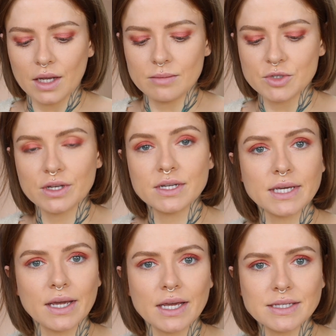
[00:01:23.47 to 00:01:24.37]
And I'm just going to
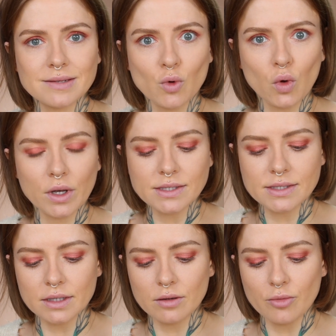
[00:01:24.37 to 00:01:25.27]
take a small
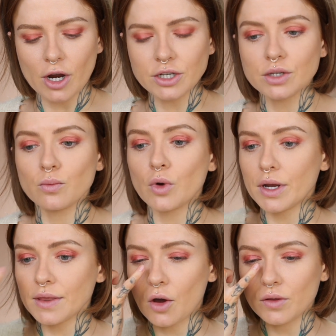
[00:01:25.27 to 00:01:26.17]
concealer brush and
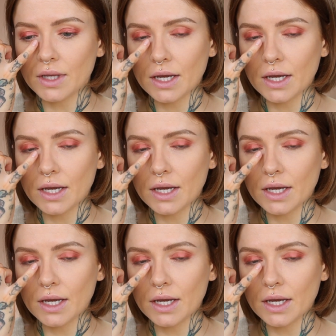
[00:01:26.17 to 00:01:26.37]
work that on the